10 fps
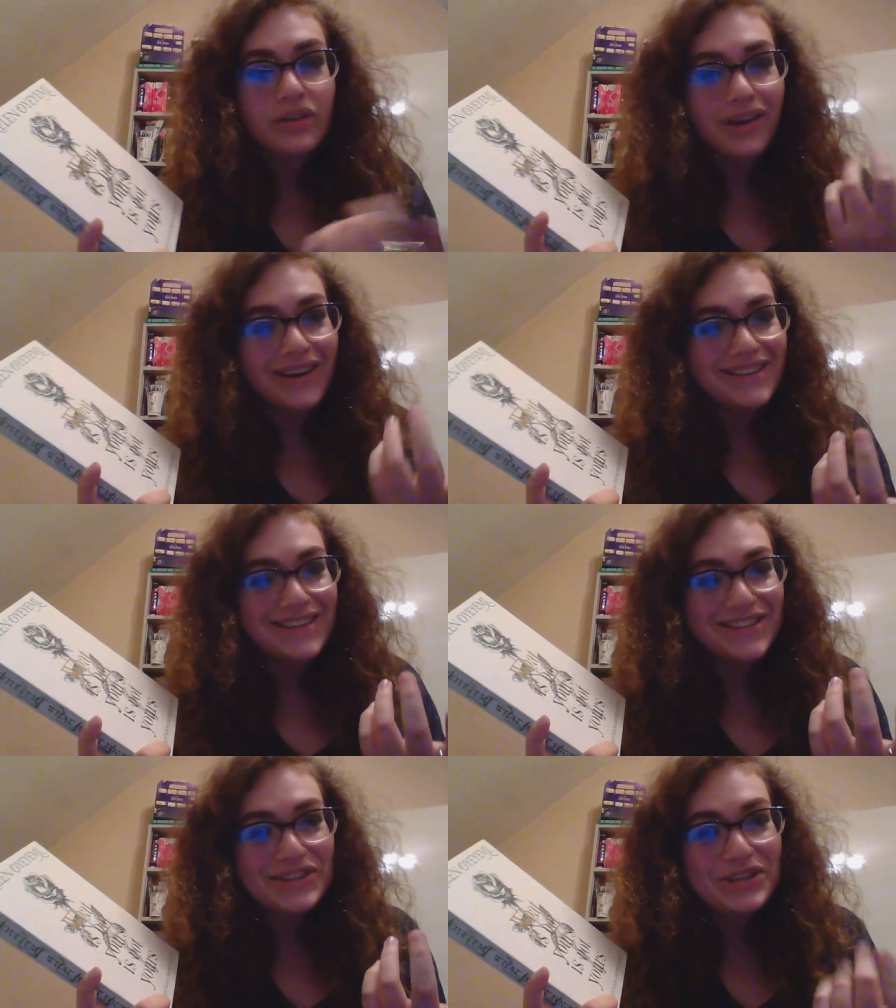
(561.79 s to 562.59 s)
The
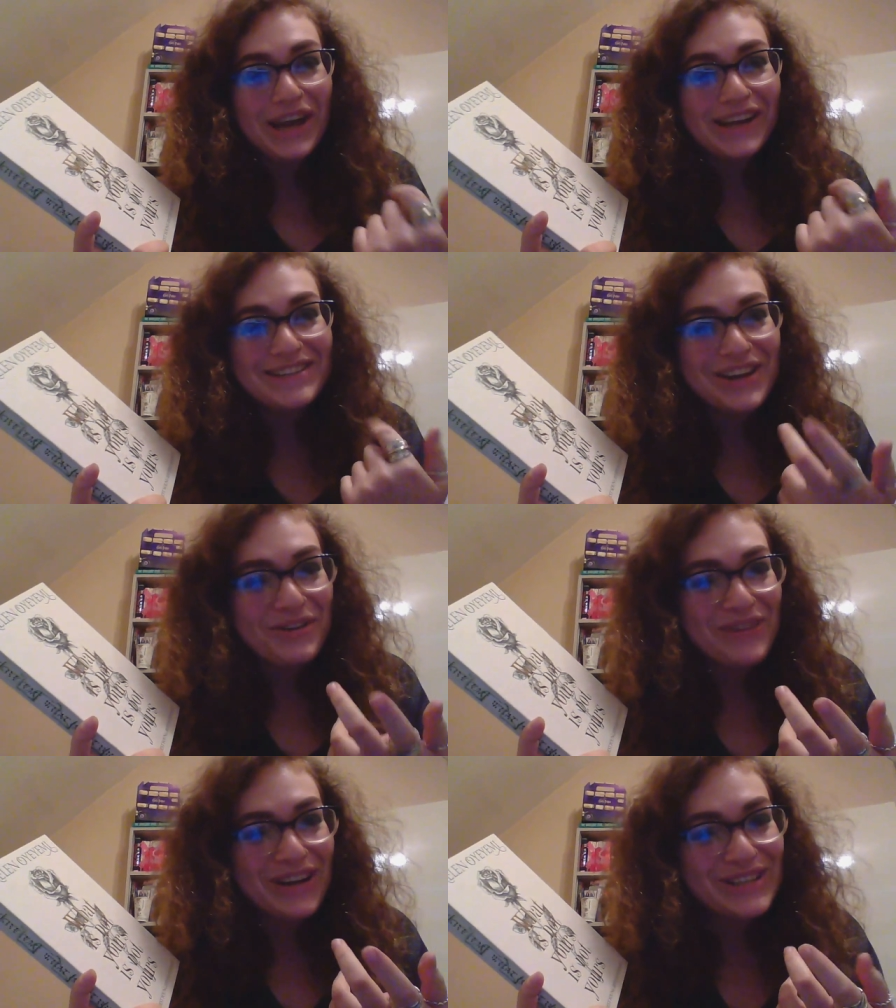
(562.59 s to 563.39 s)
lighting's just changed.
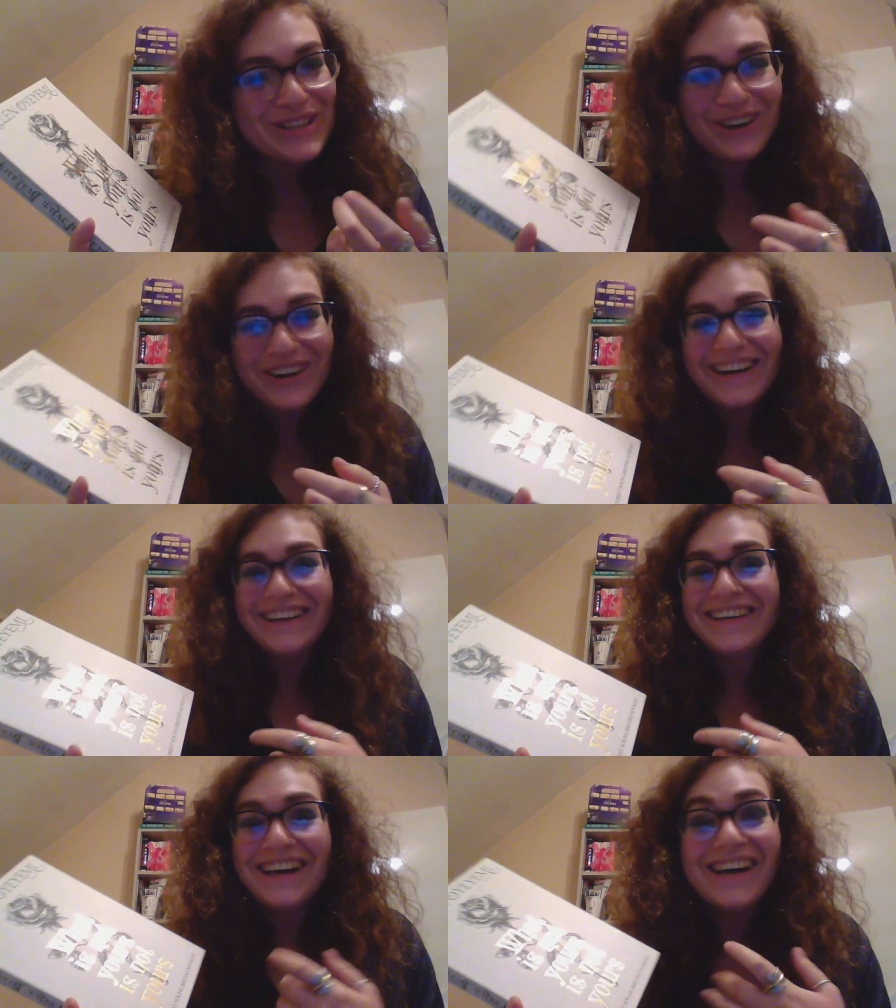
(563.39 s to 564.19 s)
I'm really
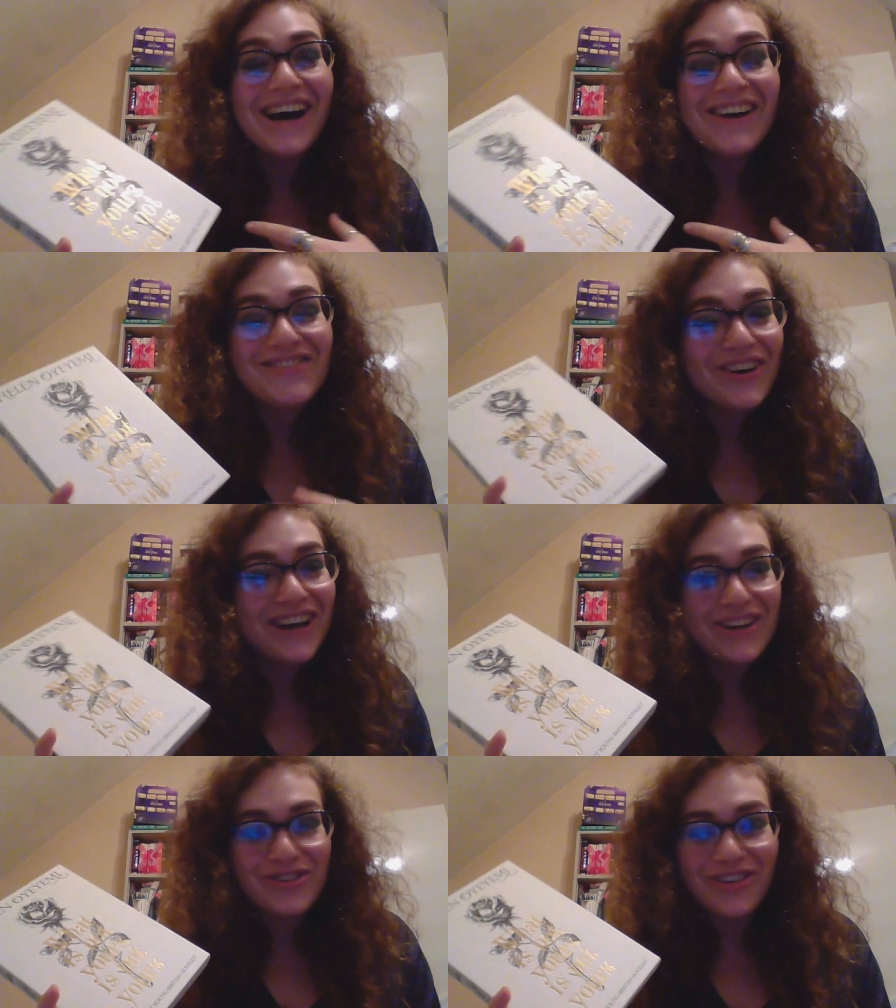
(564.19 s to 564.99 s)
sorry. I have no
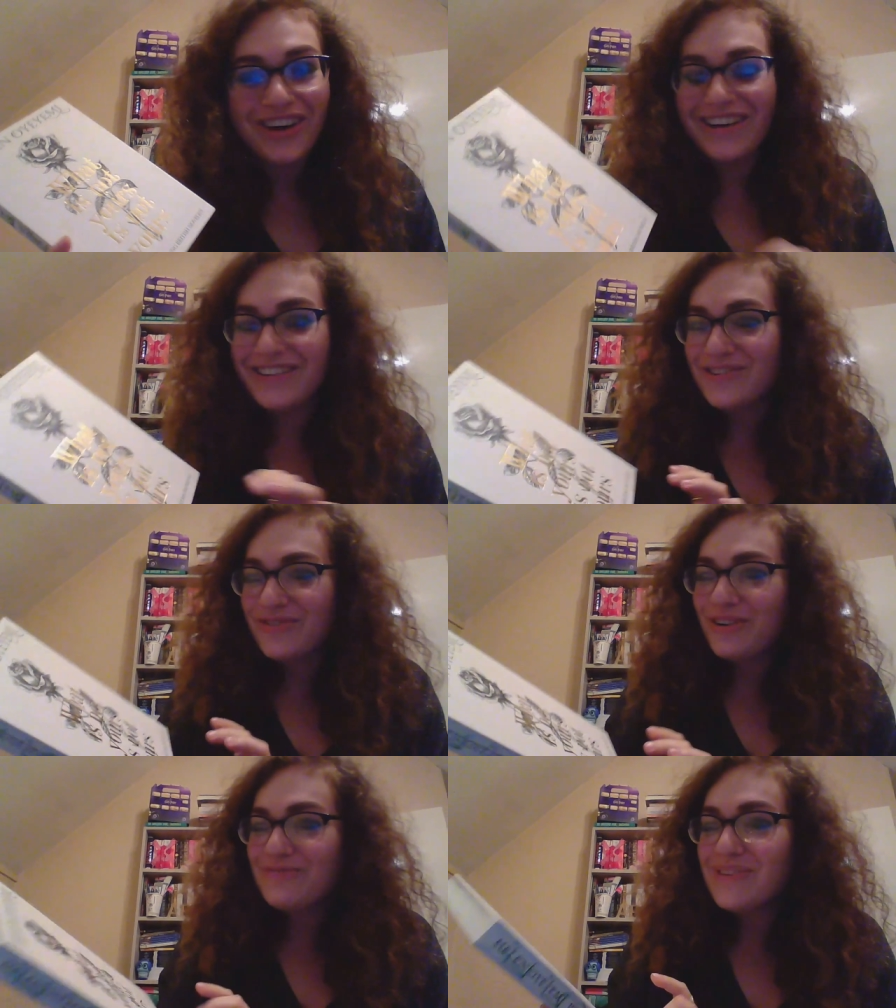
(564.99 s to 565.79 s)
natural light in
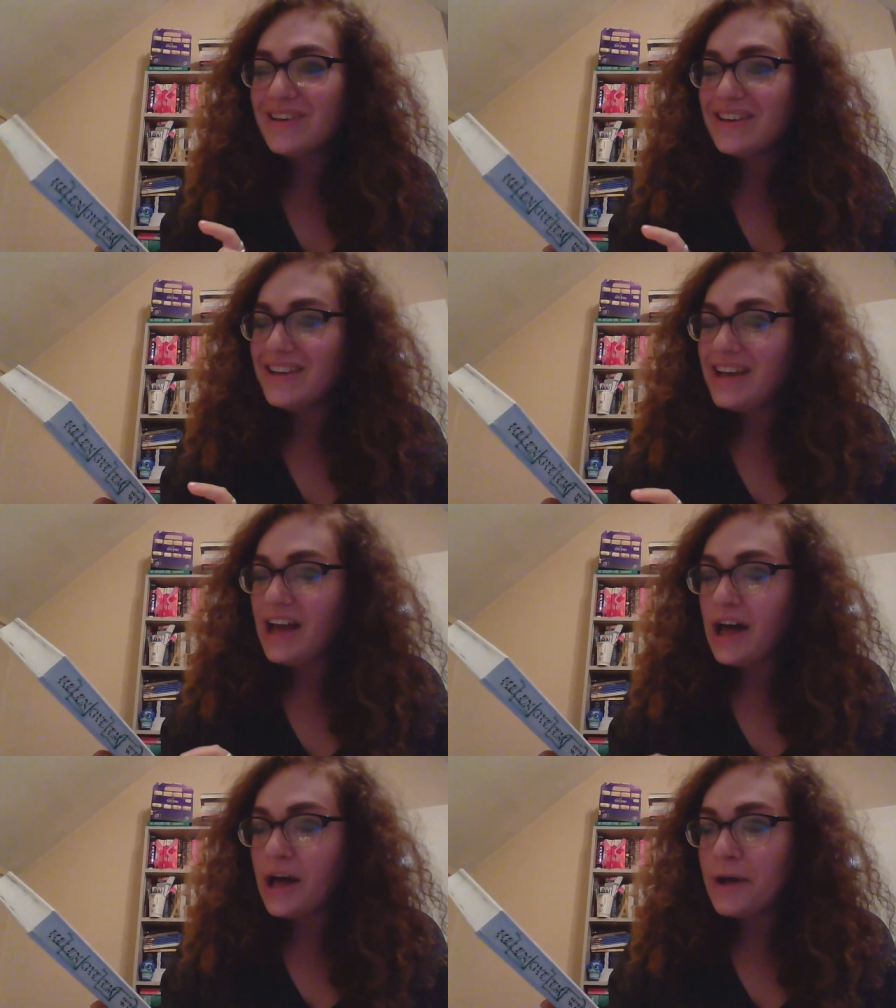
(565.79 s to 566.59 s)
this room.
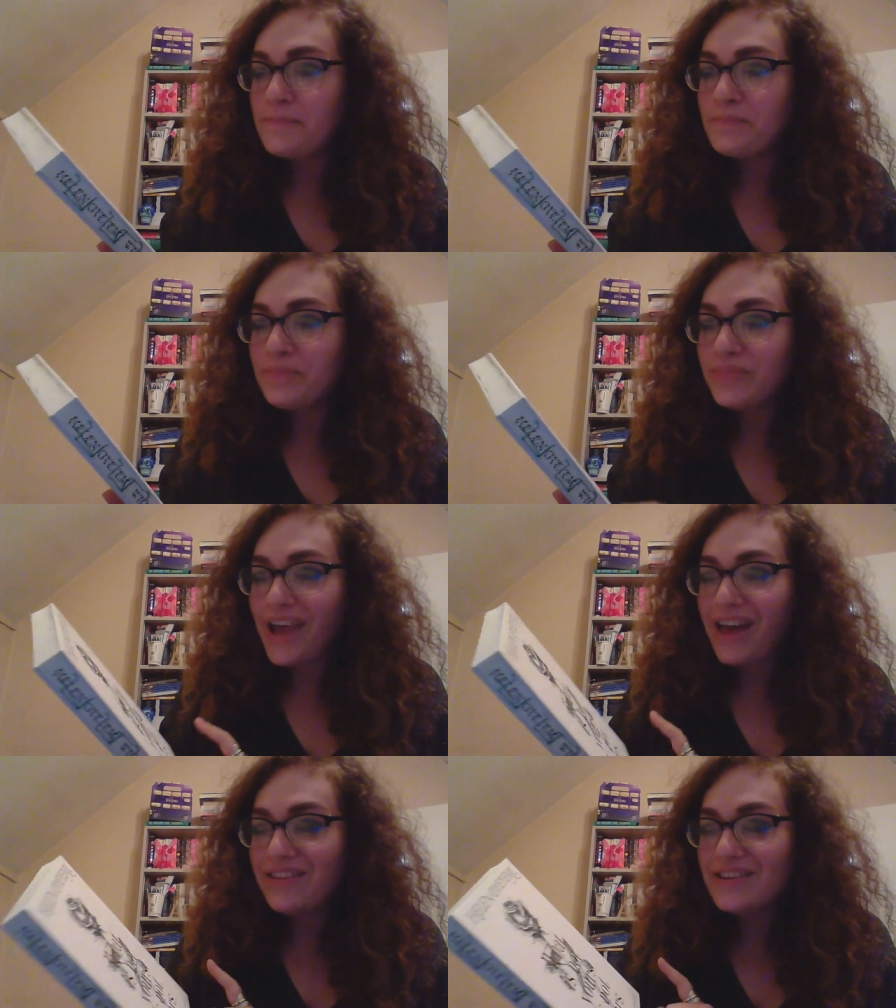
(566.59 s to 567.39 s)
And
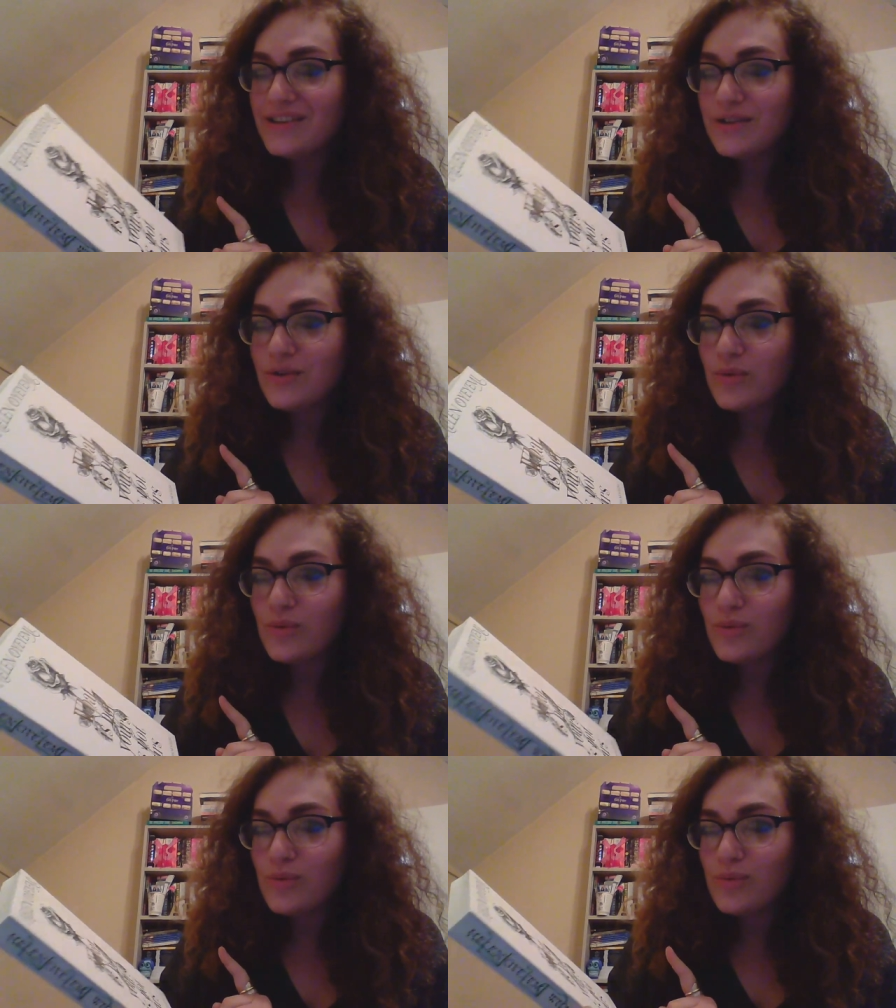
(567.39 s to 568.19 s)
this is
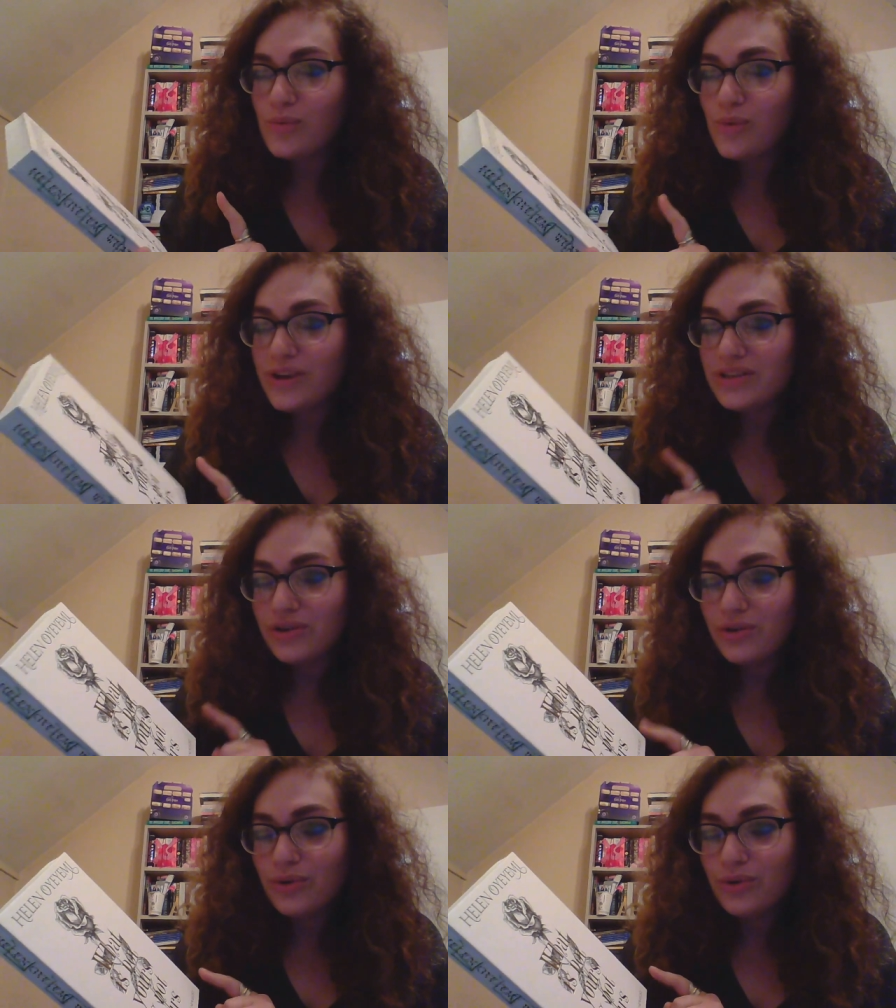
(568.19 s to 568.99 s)
What Is
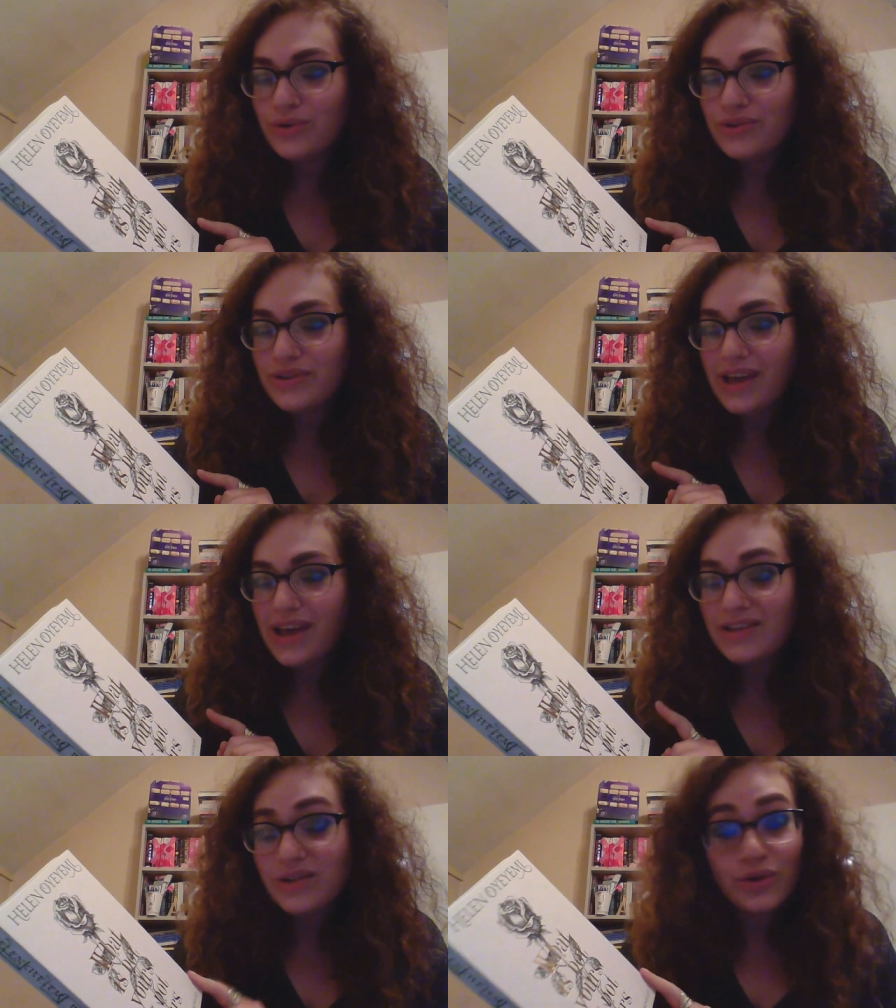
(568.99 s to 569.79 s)
Not Yours
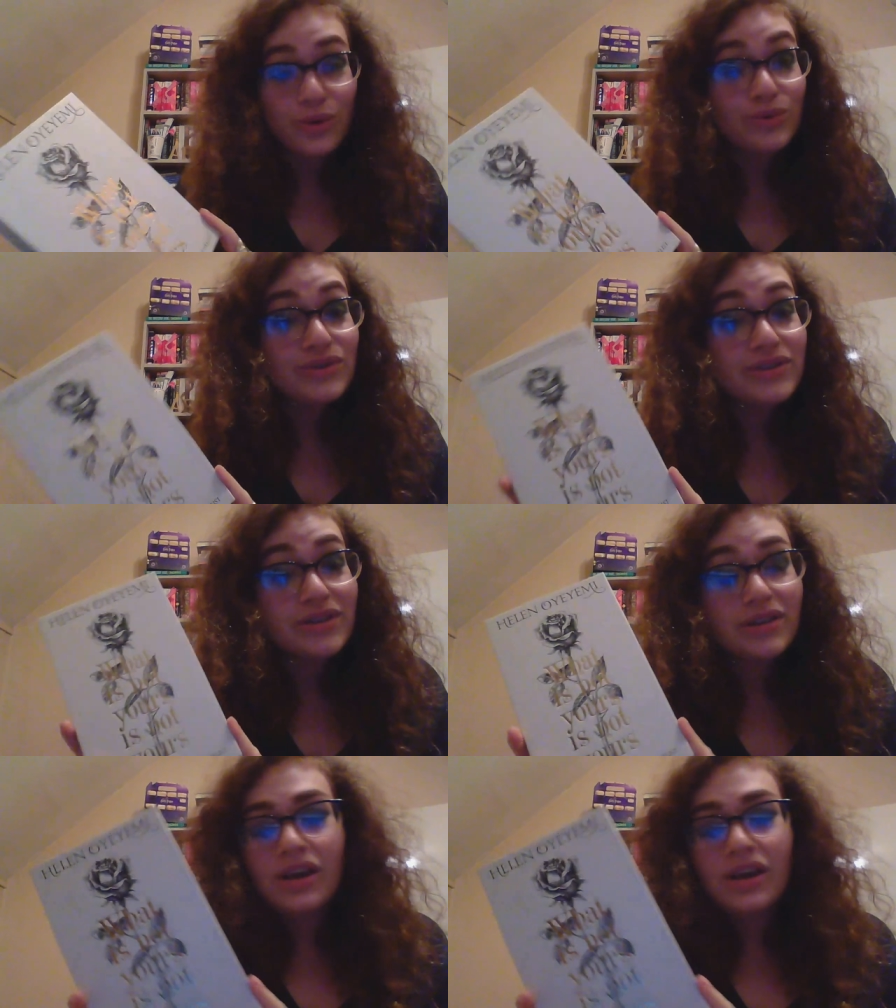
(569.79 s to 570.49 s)
Is Not Yours.